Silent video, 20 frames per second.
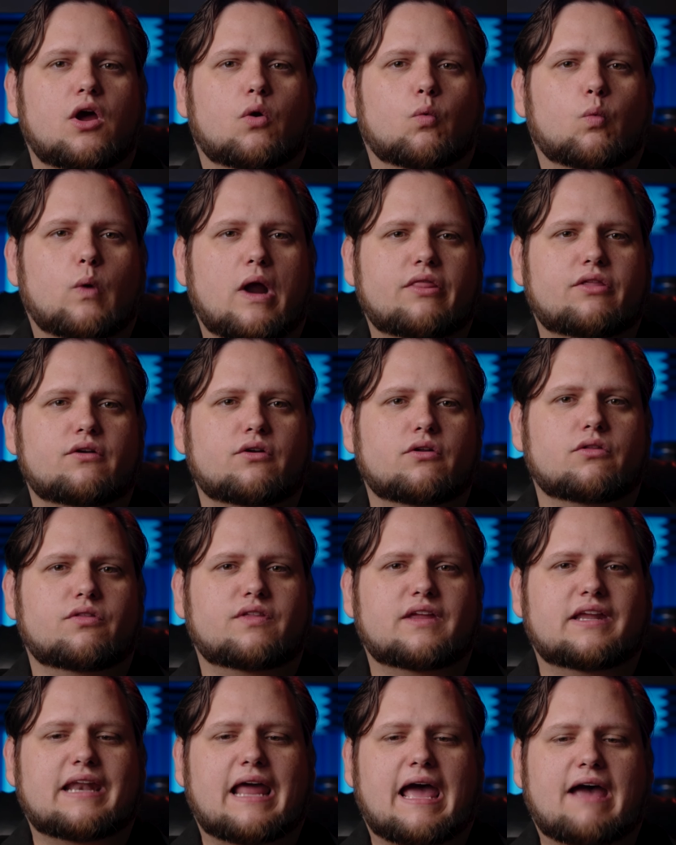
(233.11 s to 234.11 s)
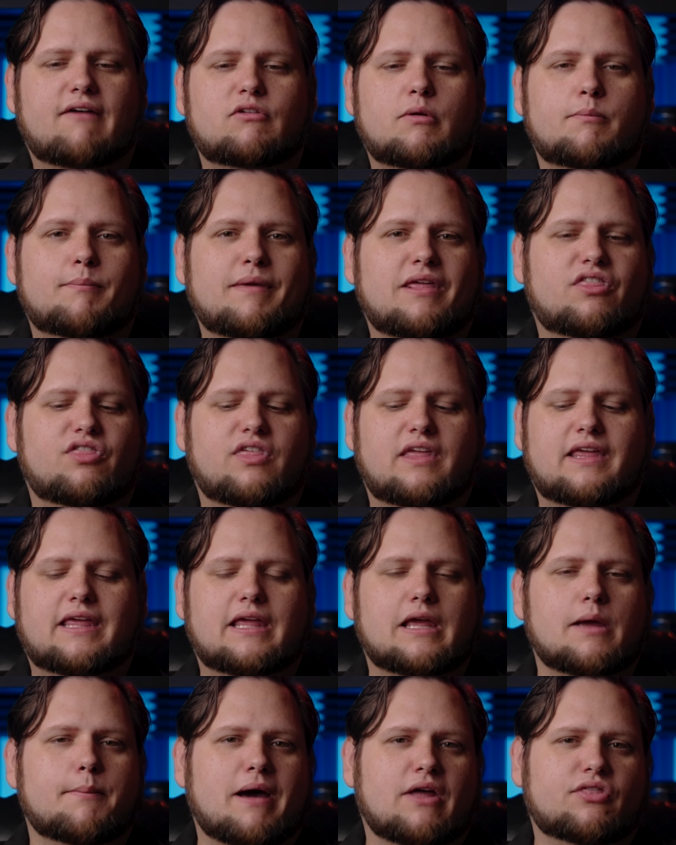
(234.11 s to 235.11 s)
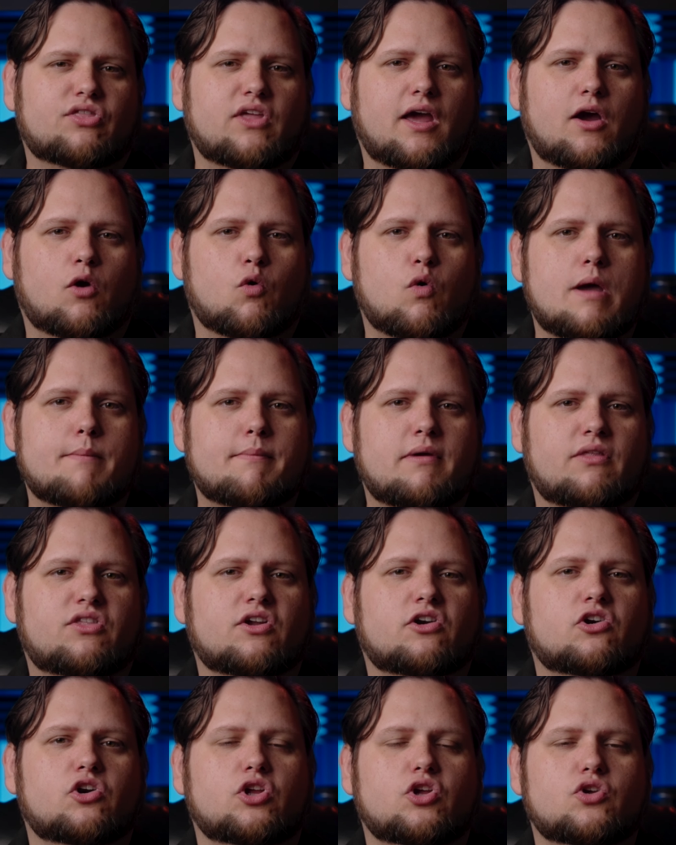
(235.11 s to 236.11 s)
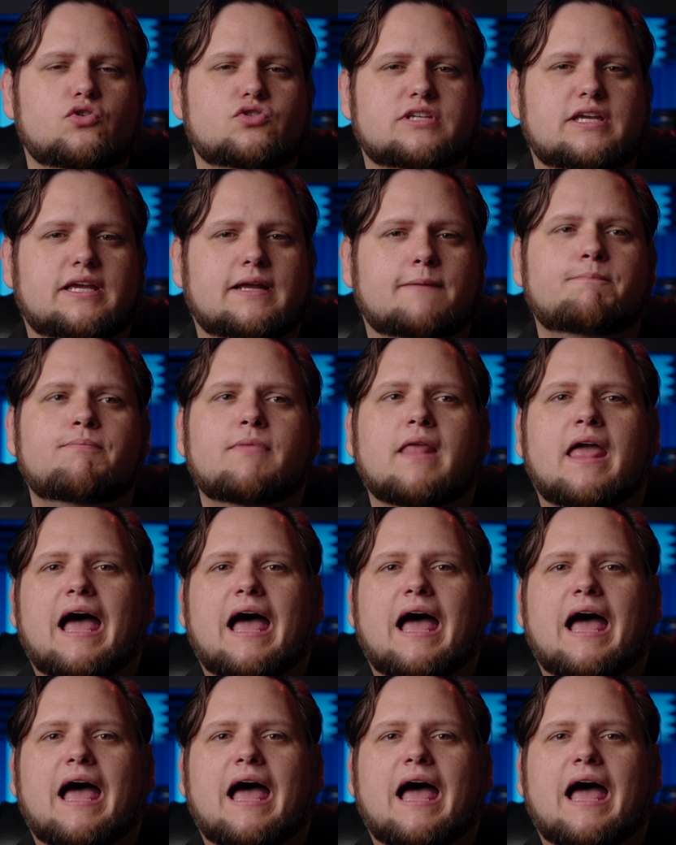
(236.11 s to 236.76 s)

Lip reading: rather than having to be thinking about the equipment they're using,